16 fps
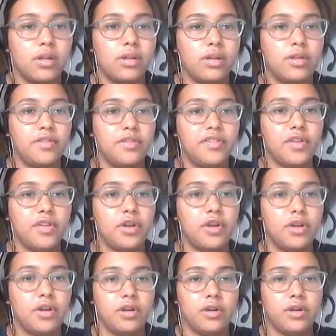
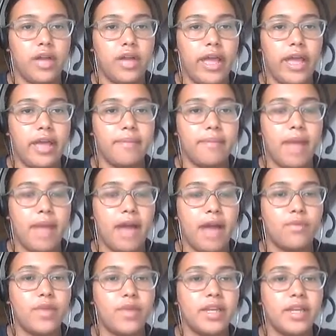So I
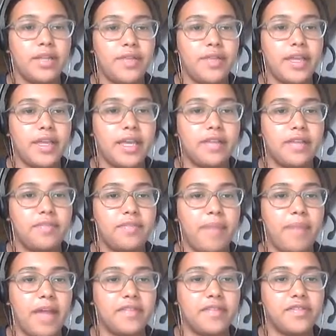really think it's
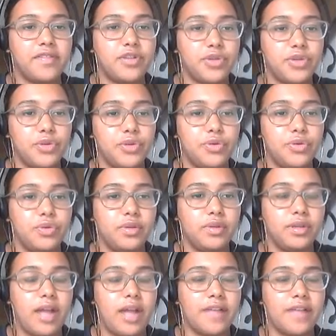best to,
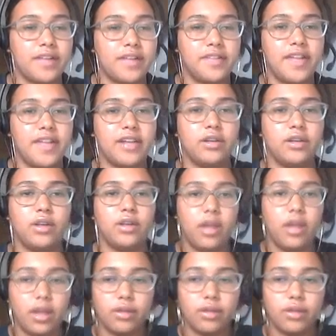as I said,
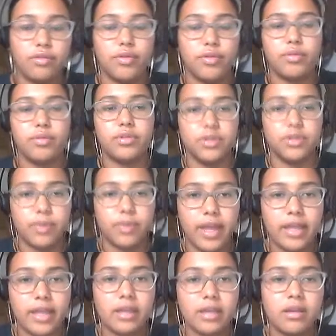learn through
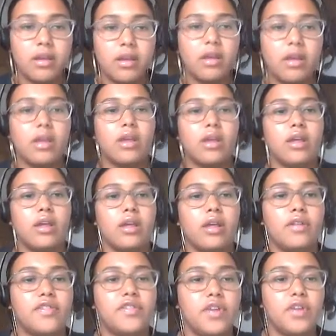doing.
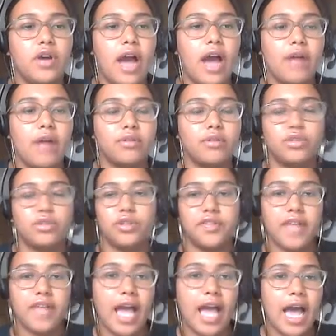So I'll
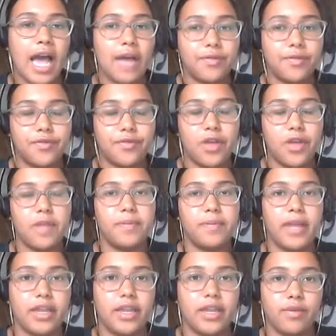just have a
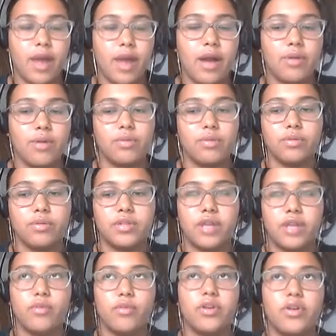play around,
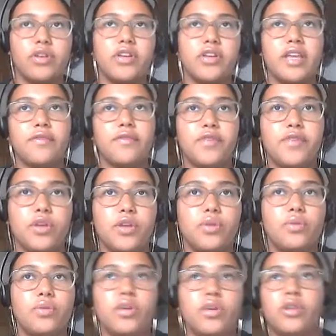and we're going to give
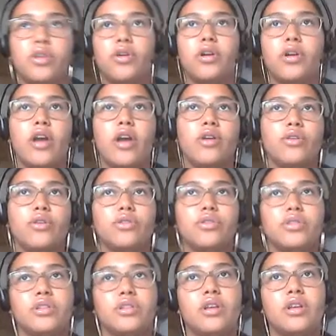you, a
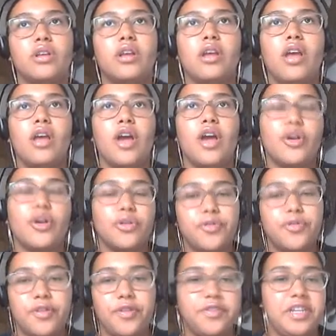good
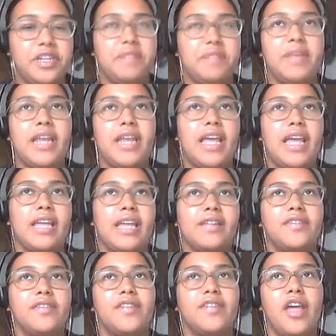15
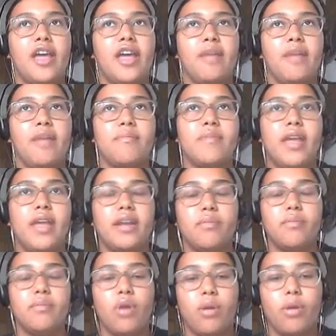minutes in a
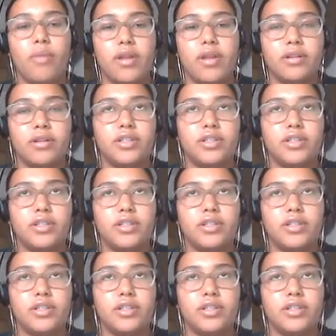moment